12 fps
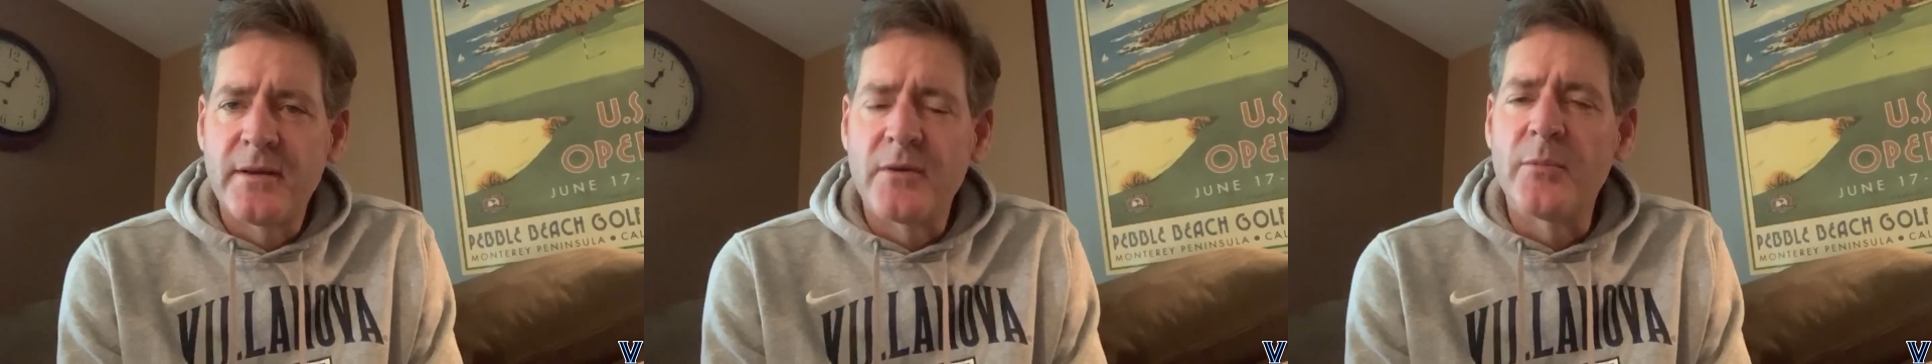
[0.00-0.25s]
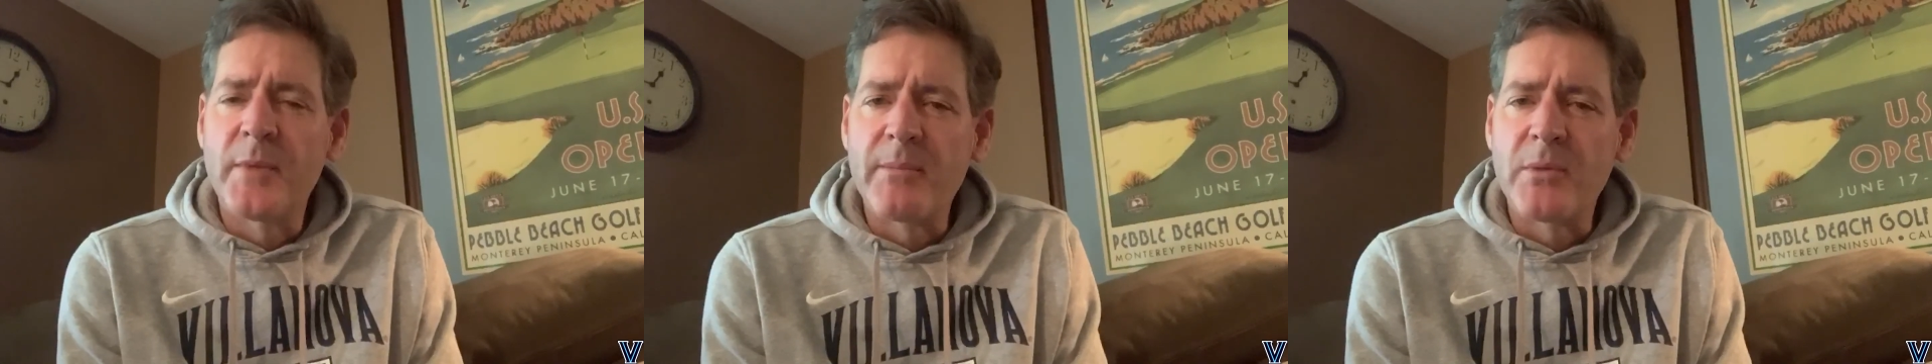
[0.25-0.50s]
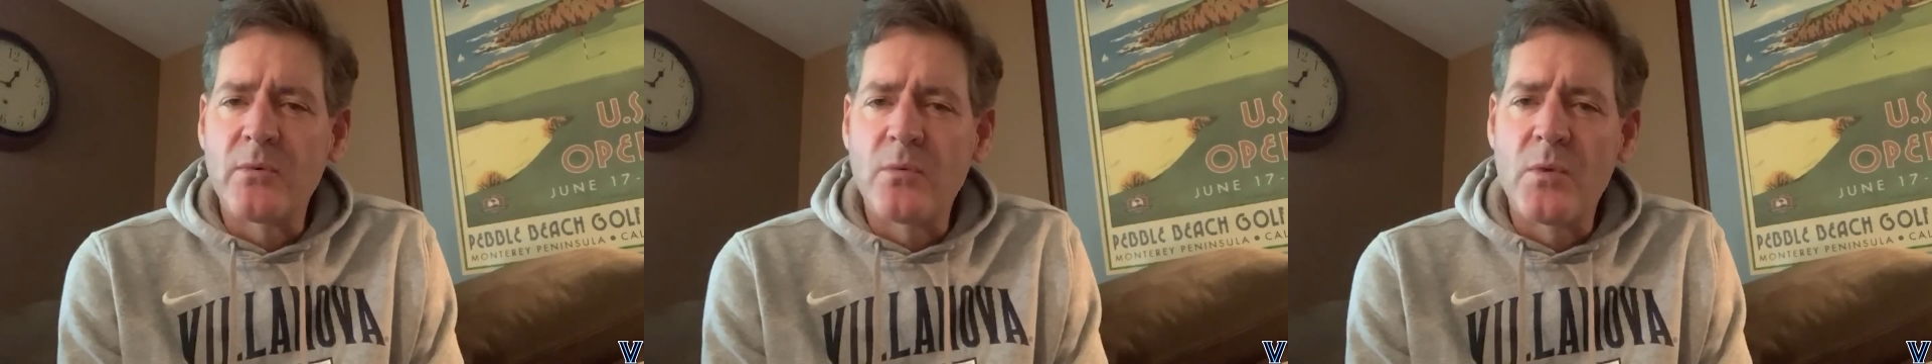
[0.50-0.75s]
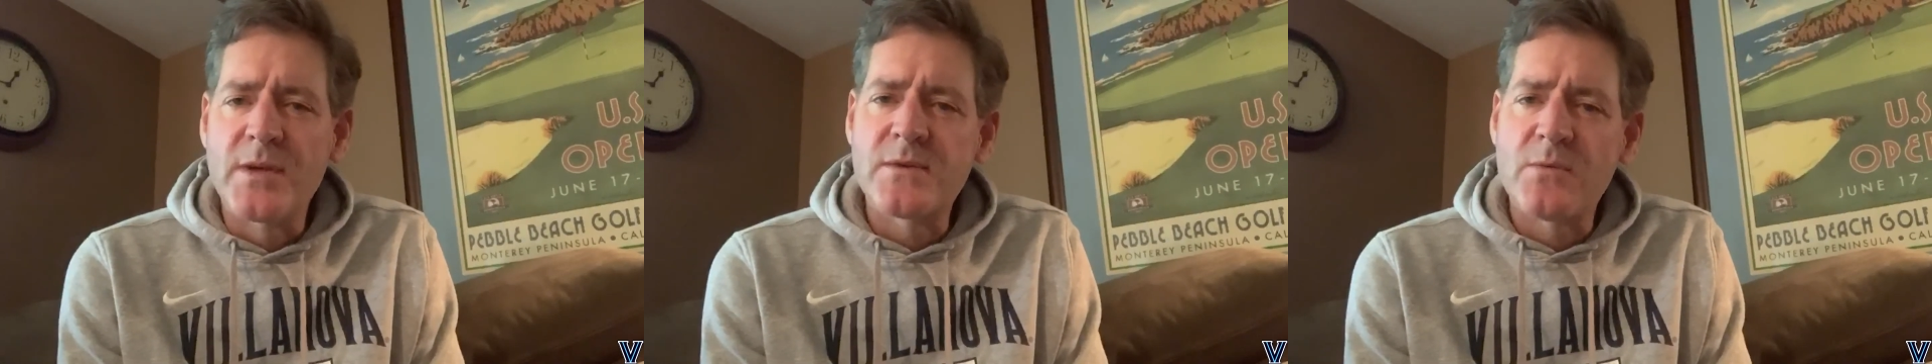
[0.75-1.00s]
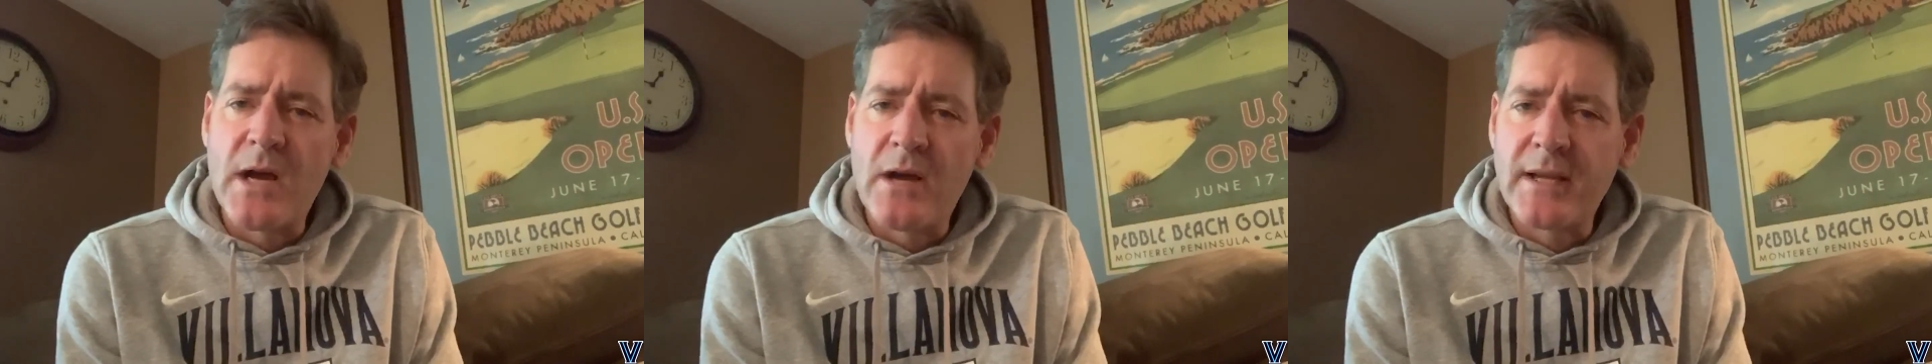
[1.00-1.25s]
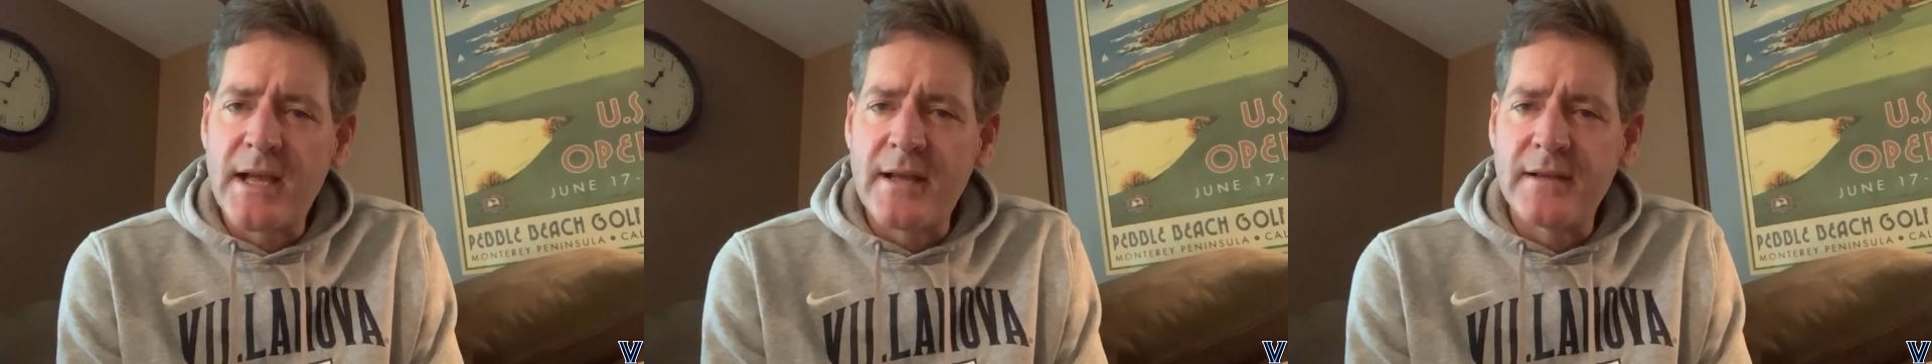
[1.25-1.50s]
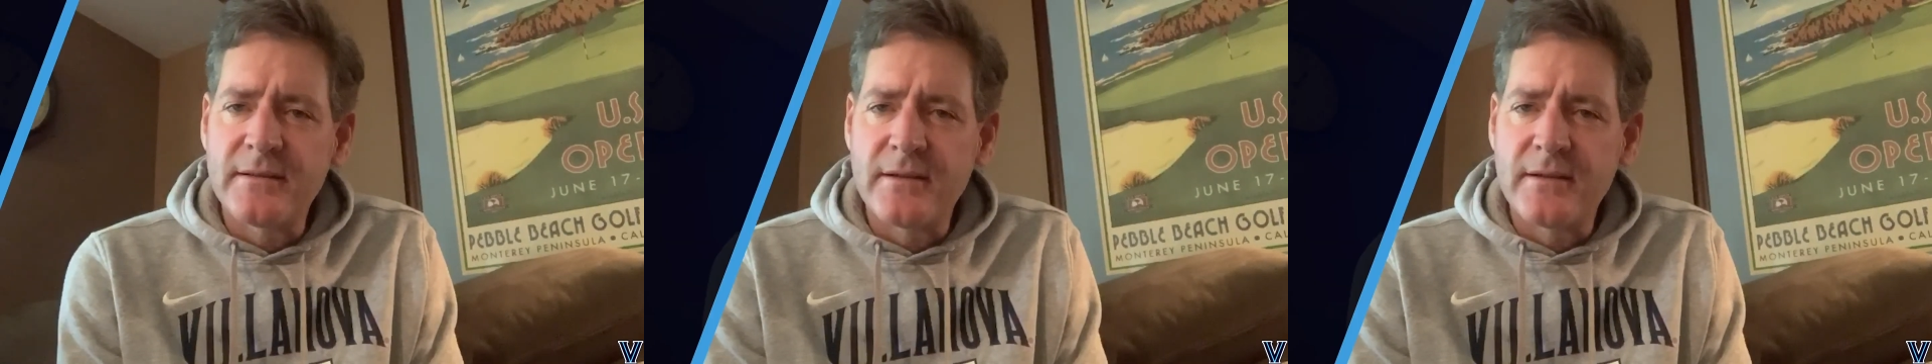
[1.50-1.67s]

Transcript: Remember, once a Wildcat,